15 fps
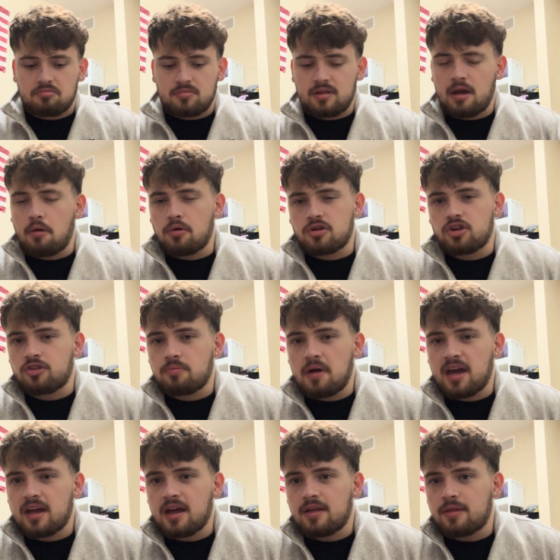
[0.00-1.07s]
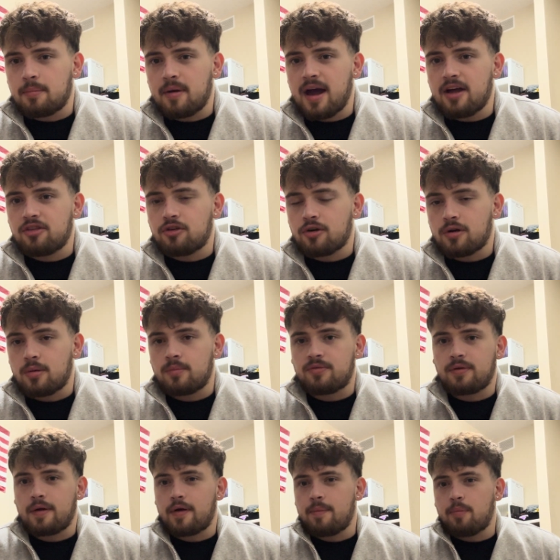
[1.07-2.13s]
they were just making the bad terms
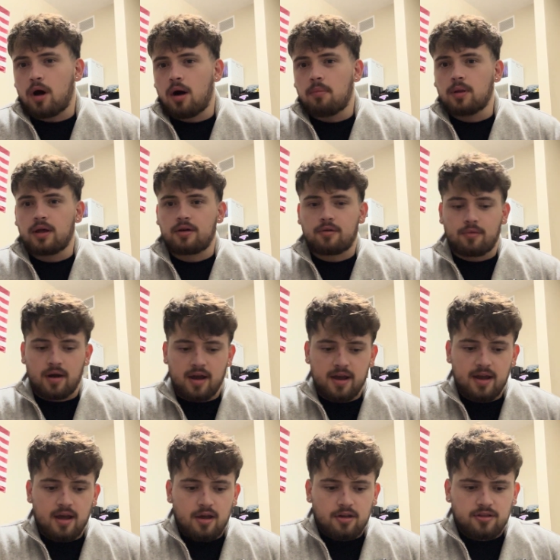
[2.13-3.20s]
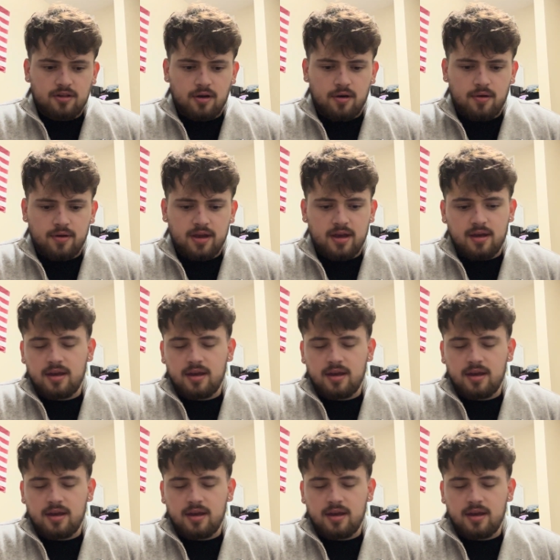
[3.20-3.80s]
very public, right? So you